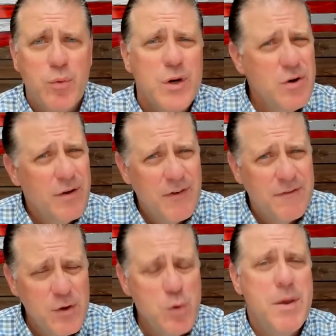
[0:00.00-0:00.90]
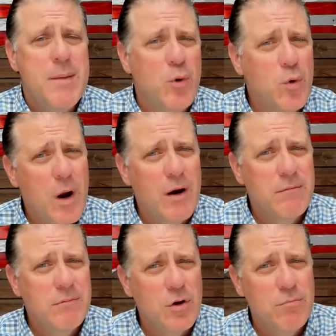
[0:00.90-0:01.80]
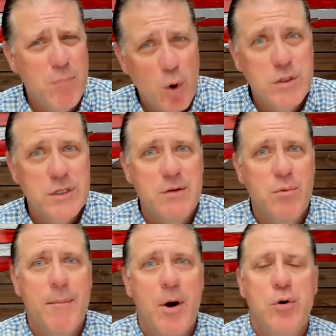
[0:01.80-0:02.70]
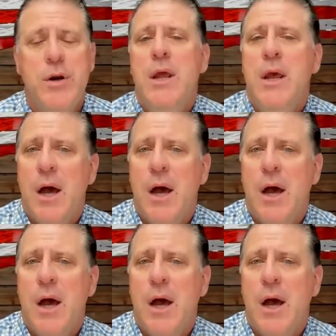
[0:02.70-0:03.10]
We do have a few people who are, you know, mostly remote,